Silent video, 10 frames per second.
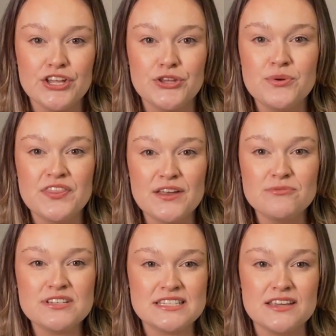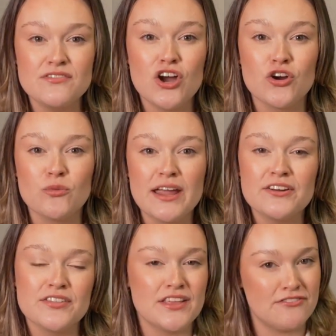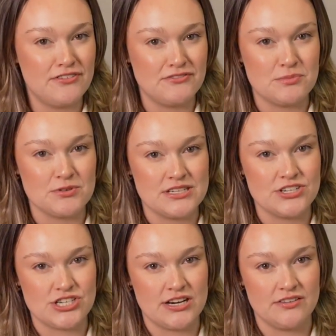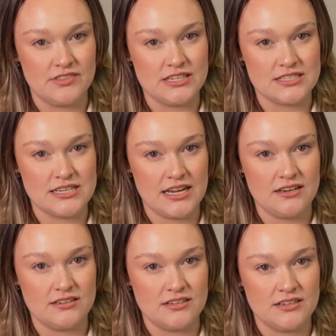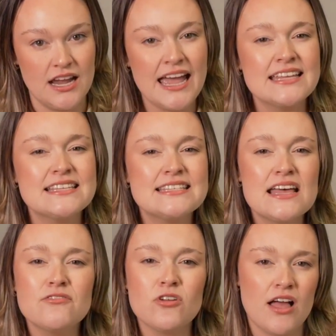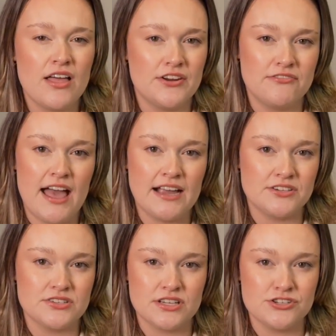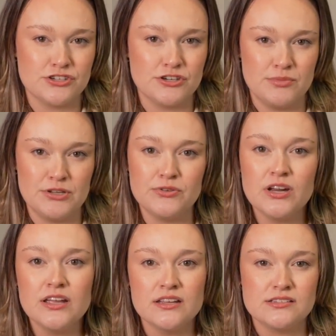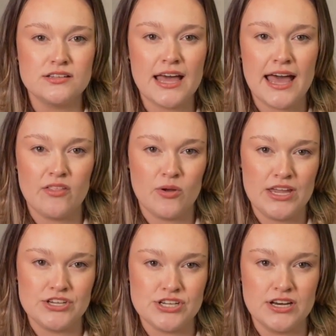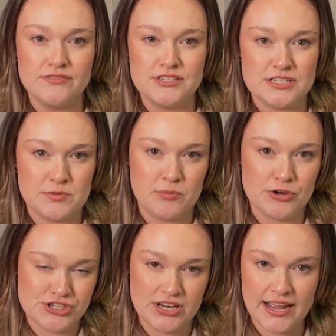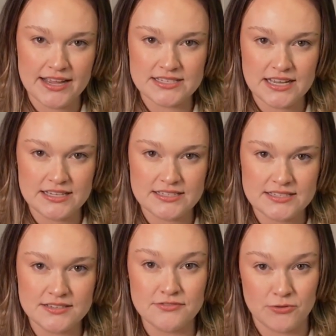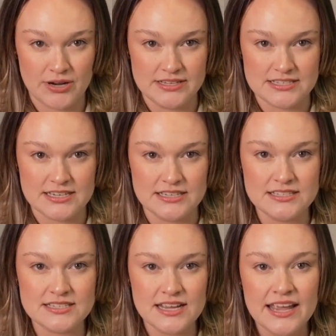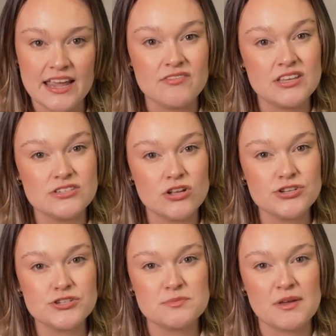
You would then receive greater than 50% share of the estate. Several other factors contribute to the allocation of disproportionate assets. For instance, if the adulterous